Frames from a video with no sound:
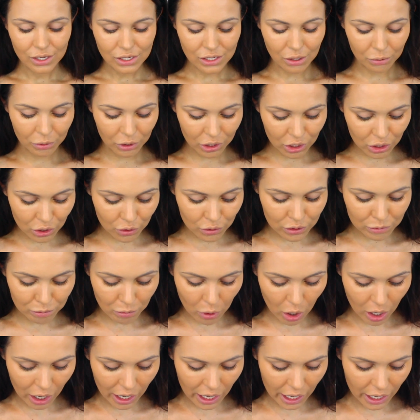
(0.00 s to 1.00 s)
So I'm going to use
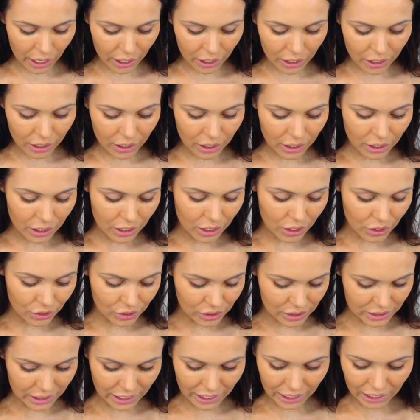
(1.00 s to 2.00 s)
my
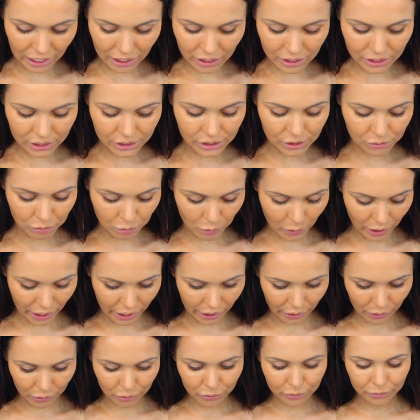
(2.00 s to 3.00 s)
concealer as
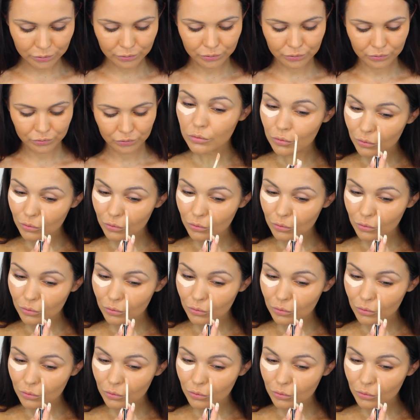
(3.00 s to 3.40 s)
well.